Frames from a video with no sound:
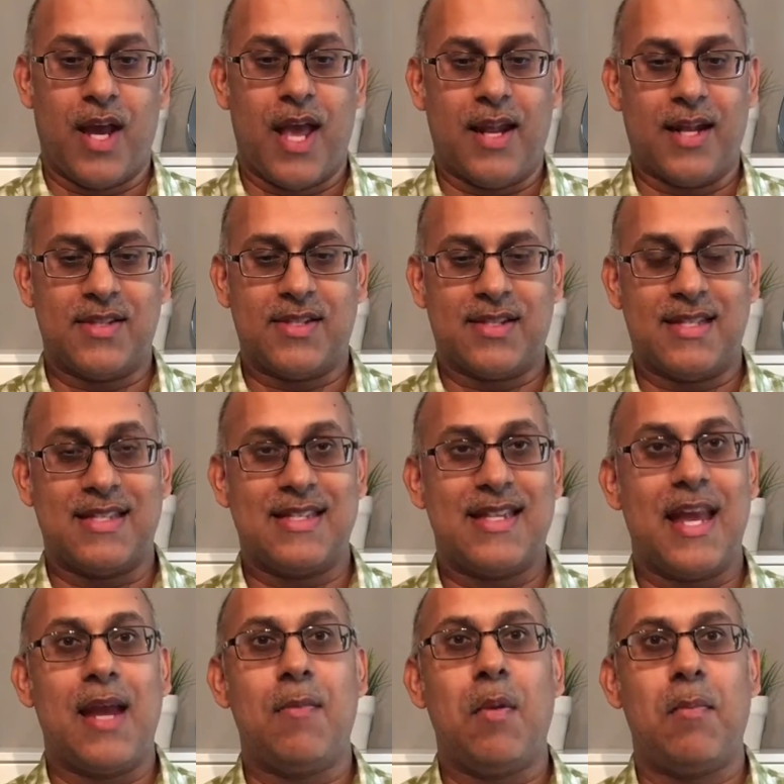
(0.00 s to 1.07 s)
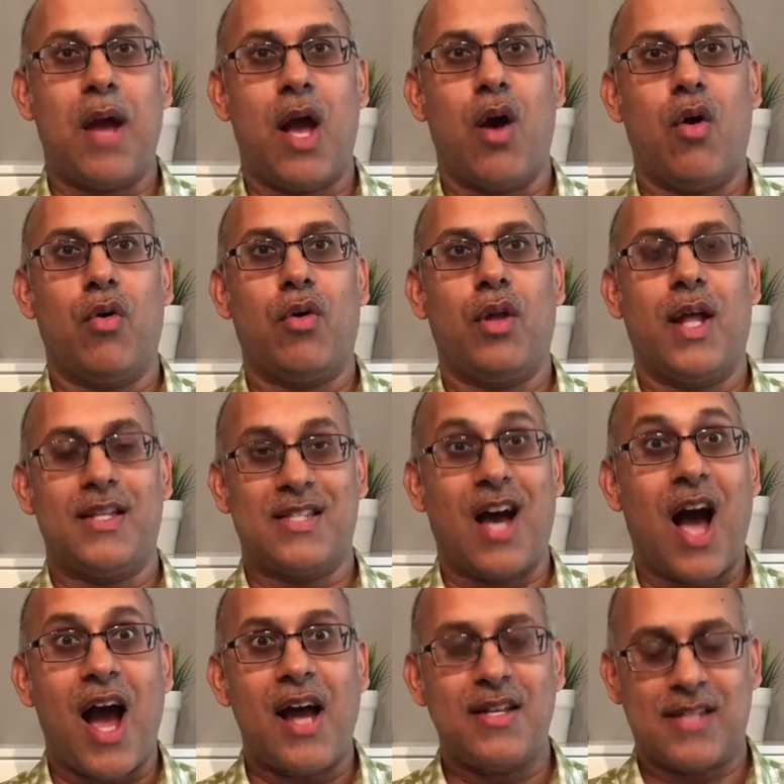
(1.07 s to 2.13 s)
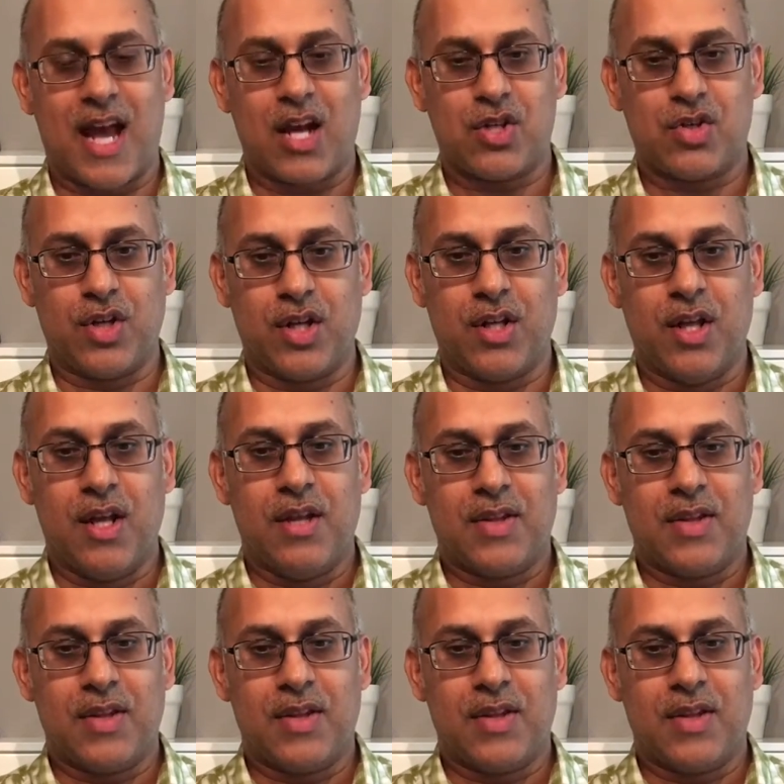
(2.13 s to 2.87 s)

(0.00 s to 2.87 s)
And that's the same amount, it's highs actually.